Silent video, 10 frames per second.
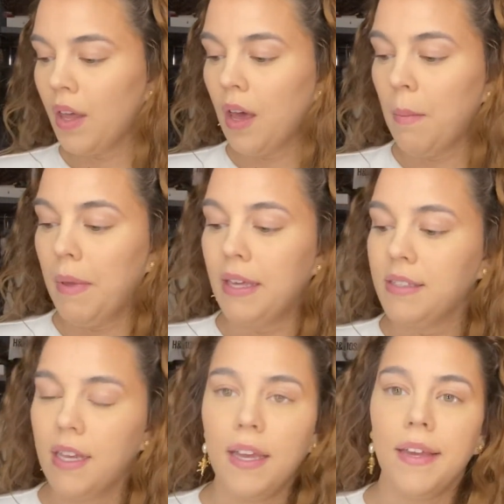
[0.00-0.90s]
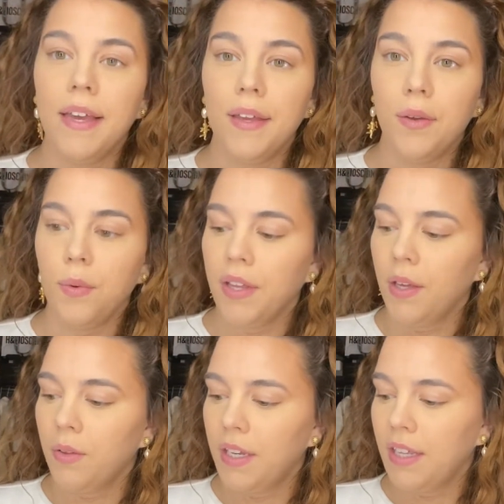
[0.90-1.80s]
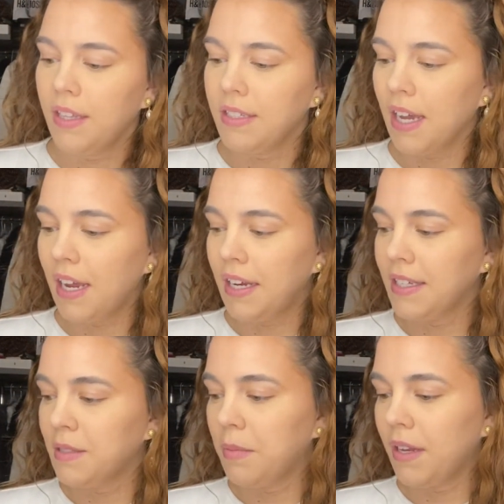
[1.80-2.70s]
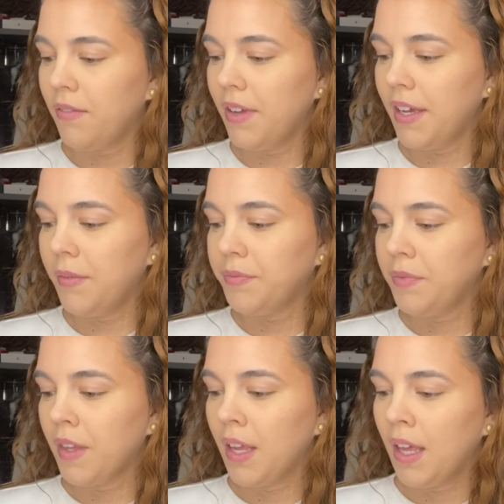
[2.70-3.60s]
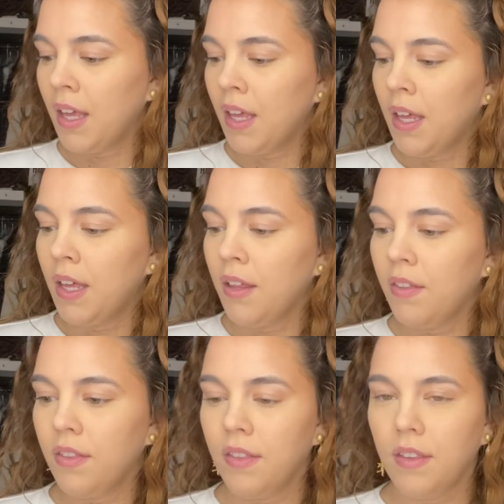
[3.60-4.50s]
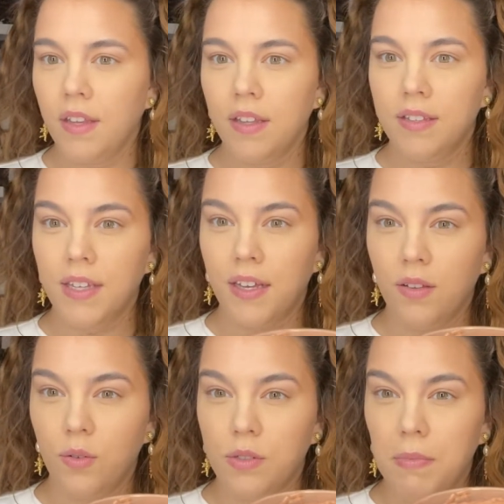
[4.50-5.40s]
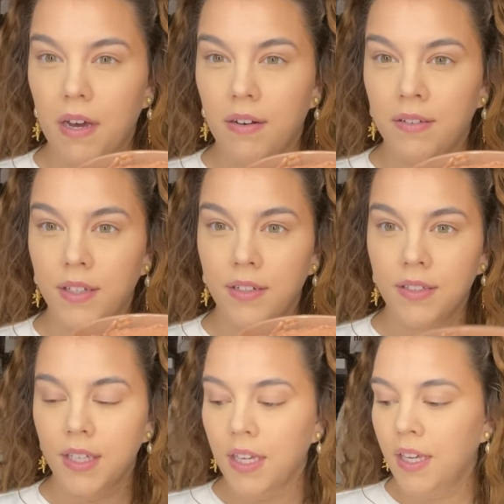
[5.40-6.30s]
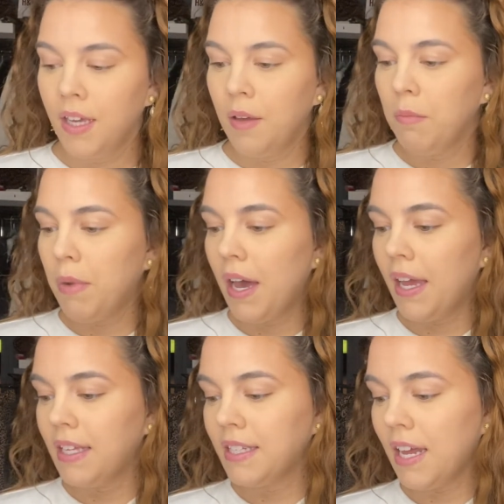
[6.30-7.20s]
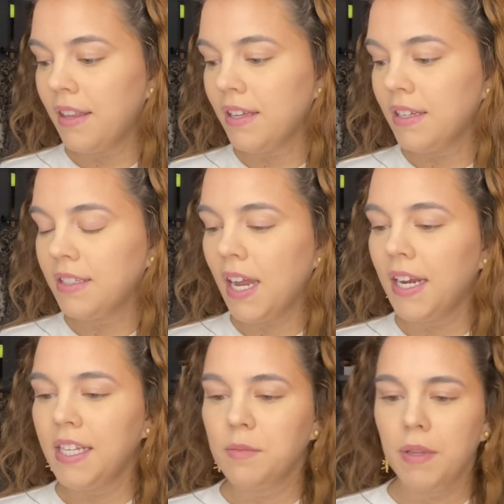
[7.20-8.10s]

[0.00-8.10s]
amazing. You really only need the tiniest bit of it. It's like loose powder, literally. But it's got the tiniest bit